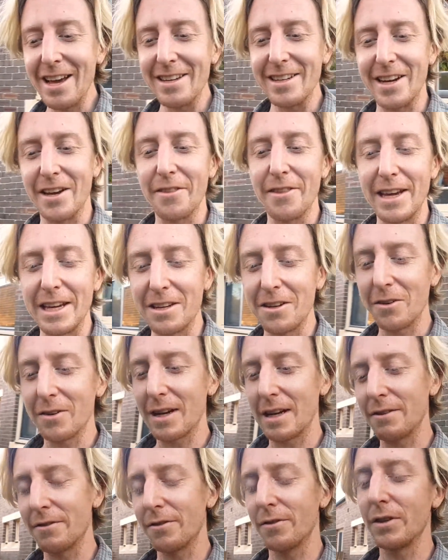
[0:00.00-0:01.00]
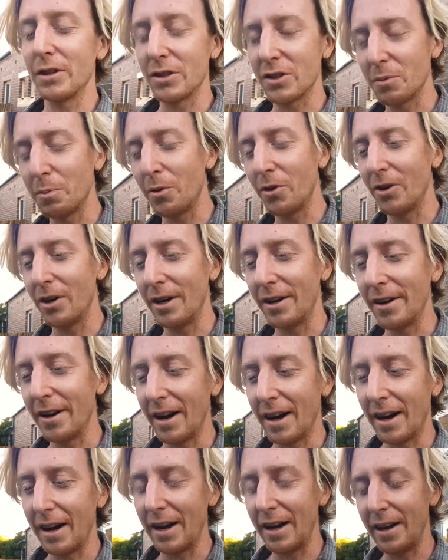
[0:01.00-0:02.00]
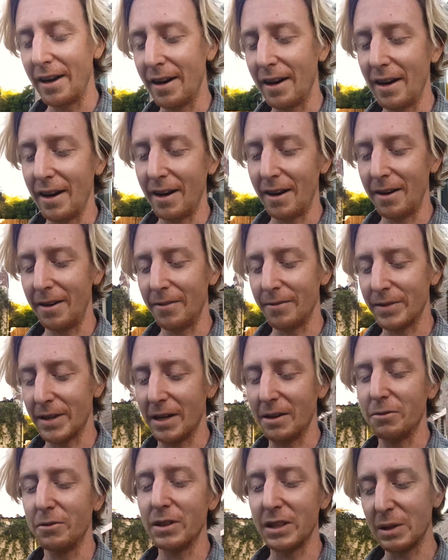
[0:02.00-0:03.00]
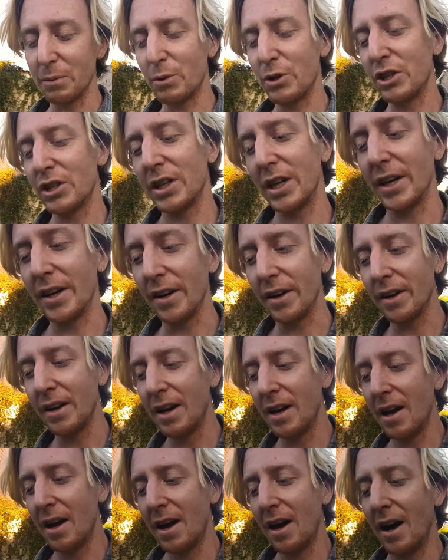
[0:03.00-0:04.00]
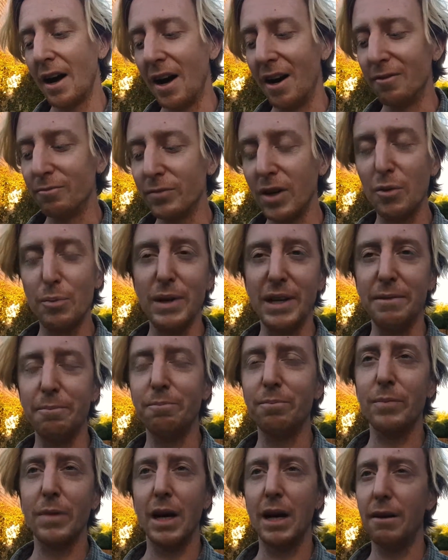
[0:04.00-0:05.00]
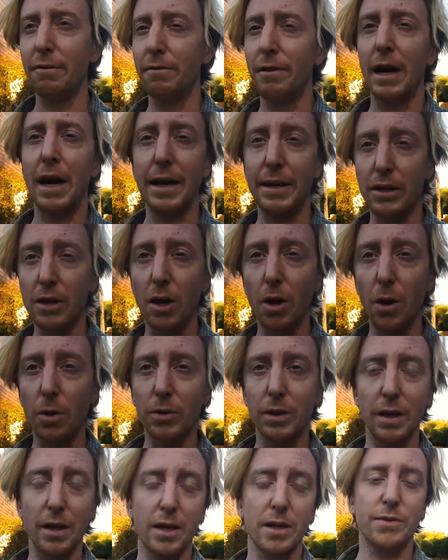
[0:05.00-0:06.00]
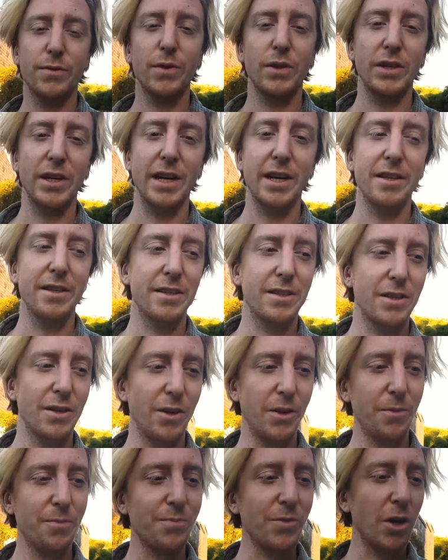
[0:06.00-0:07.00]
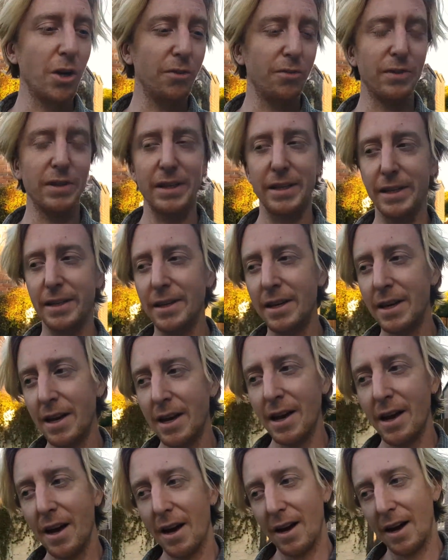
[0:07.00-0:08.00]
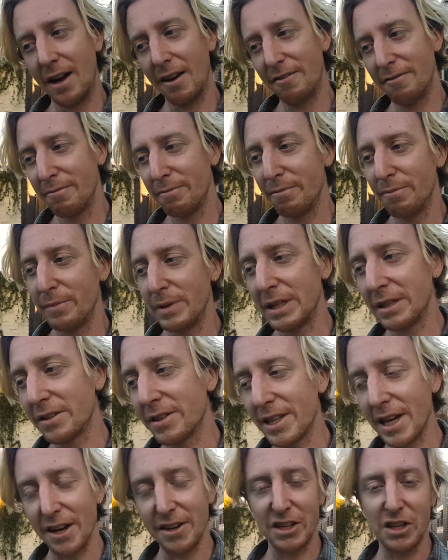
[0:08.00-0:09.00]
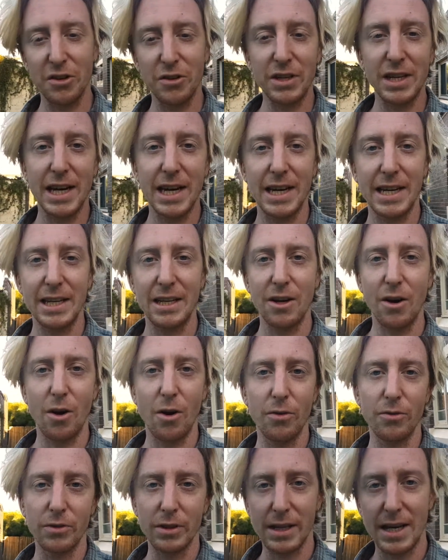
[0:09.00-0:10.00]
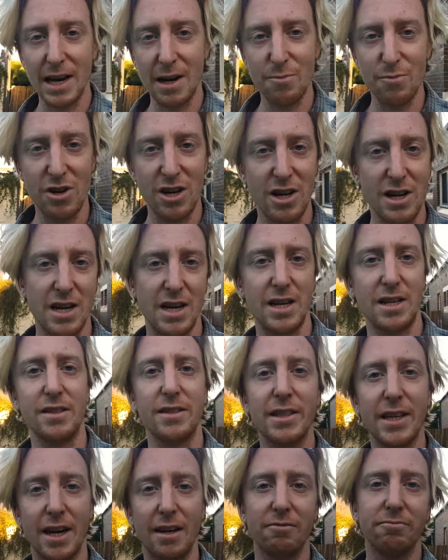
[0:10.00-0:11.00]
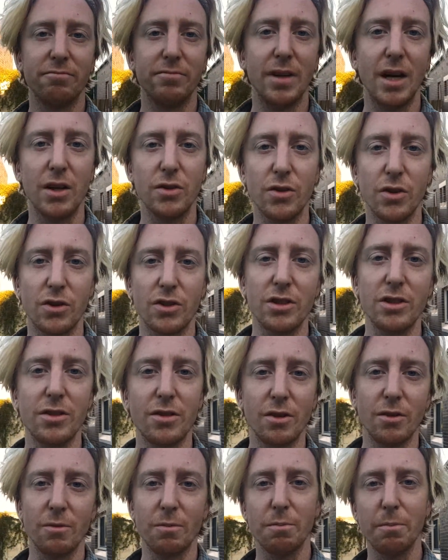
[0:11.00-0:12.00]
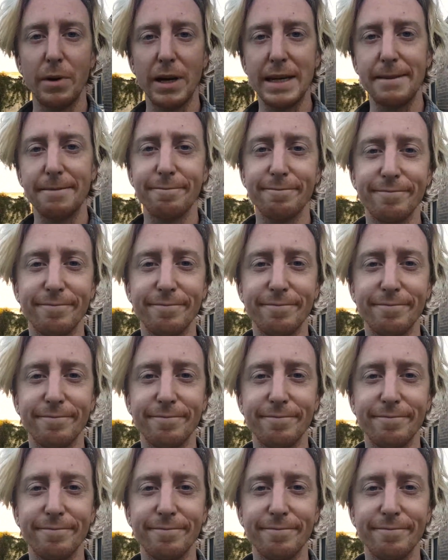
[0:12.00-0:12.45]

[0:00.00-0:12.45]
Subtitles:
yeah, thank you again for the support. I yeah, really appreciate it. I've had a cold the last few days, so hopefully I've been sounding okay on the camera, and yeah, I'll talk to you soon. Bye.